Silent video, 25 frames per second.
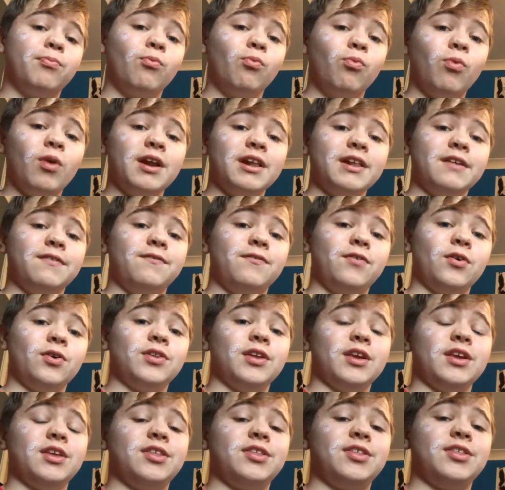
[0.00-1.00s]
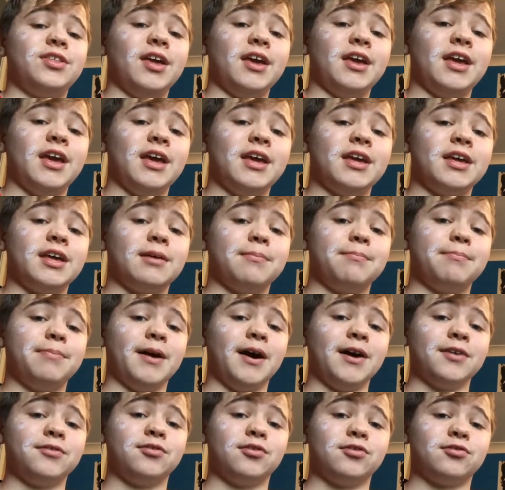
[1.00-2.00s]
really funny seeing
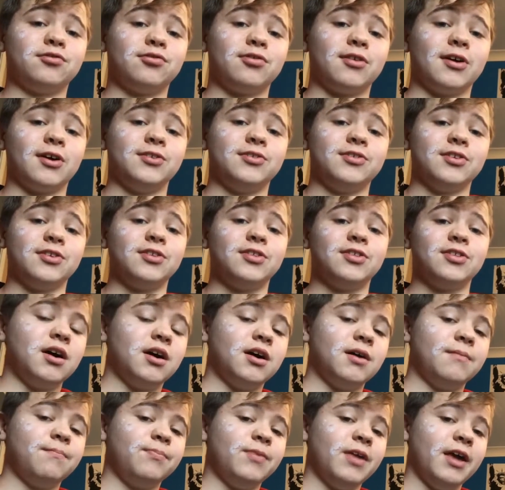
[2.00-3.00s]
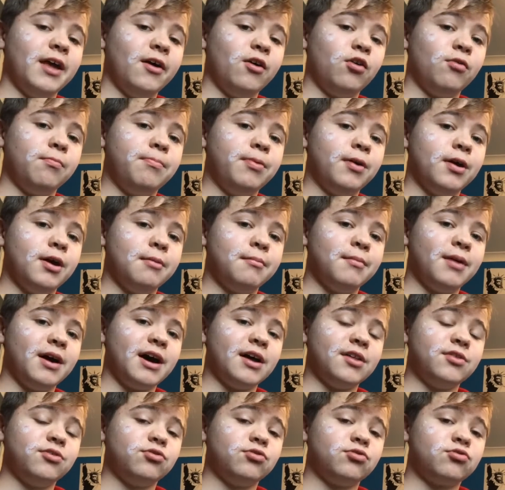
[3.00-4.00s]
Patrick trying to help him
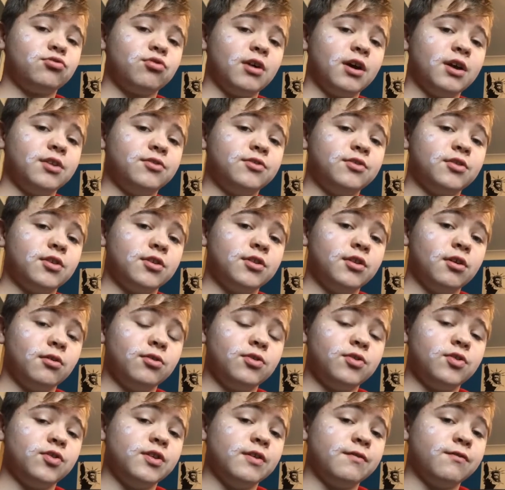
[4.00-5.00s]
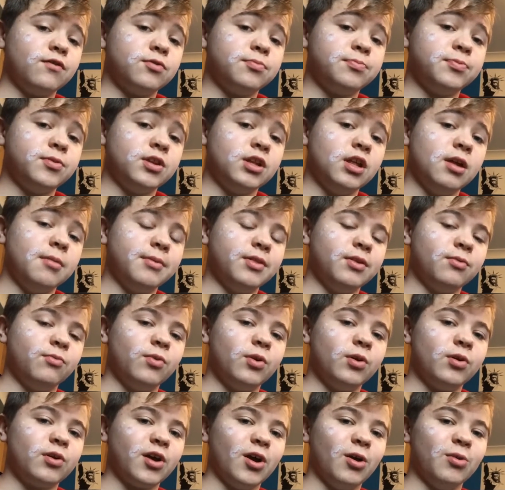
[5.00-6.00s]
and trying to notice the difference between him and a
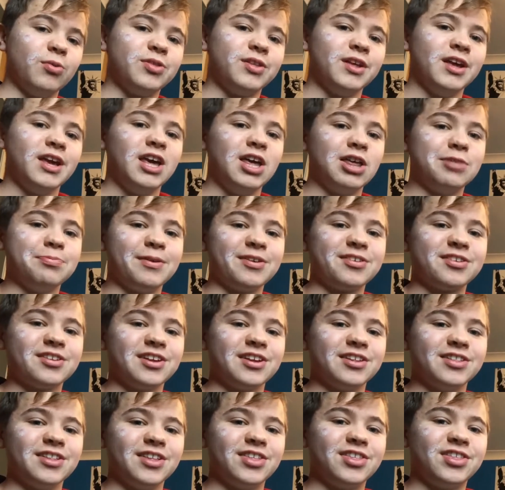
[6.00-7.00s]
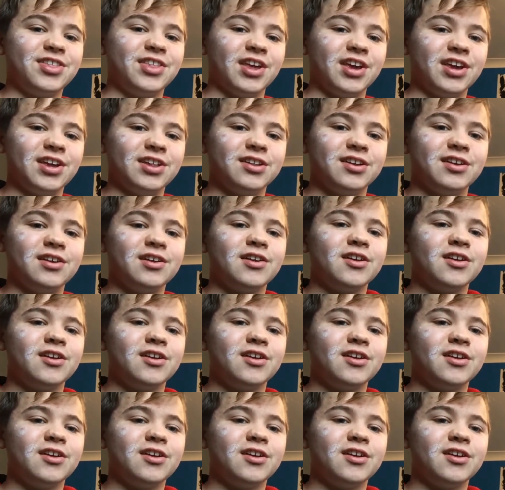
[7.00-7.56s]
real ghost, especially in this scene.